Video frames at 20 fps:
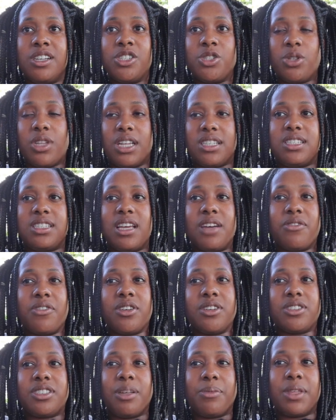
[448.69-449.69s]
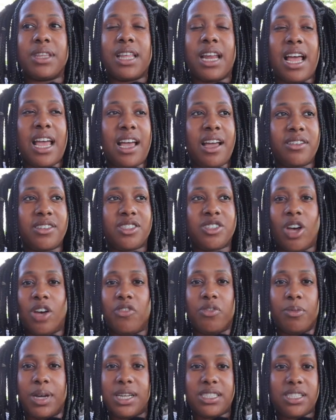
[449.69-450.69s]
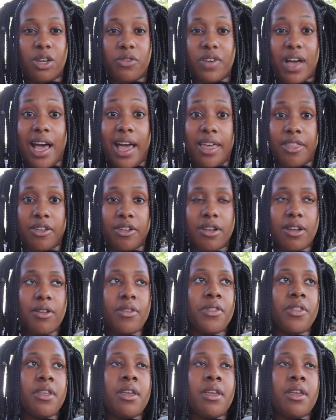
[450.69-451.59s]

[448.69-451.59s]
So that's never something that I saw for myself either.